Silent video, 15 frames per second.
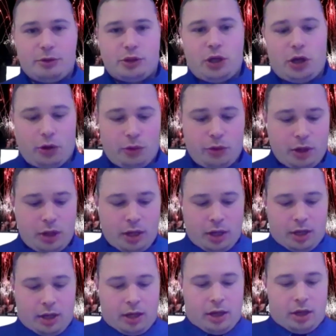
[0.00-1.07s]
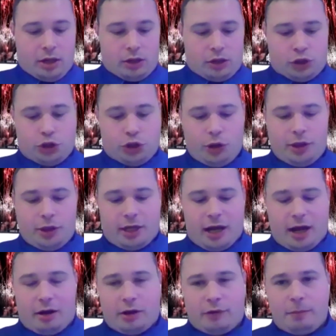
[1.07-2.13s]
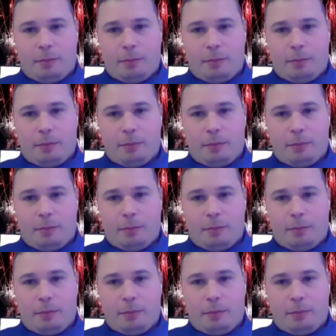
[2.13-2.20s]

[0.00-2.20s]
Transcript: So should the College